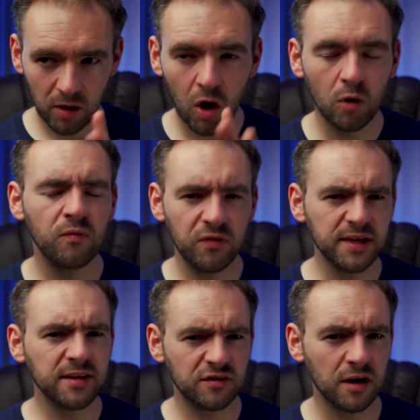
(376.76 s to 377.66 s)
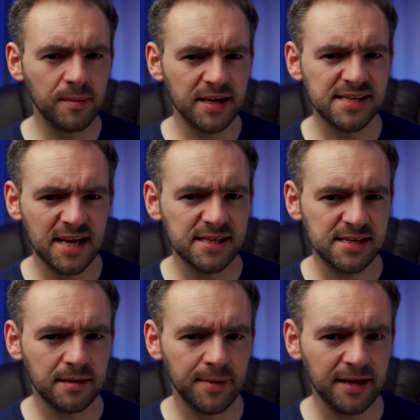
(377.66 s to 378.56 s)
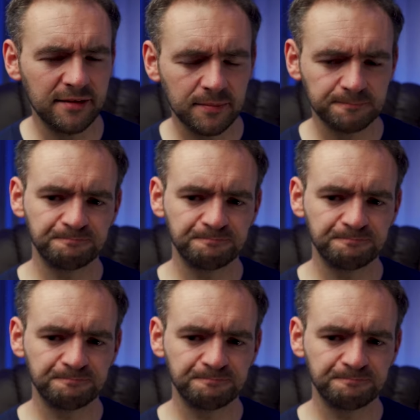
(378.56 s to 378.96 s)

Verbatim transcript: Hopefully, it's going to make sense in a minute.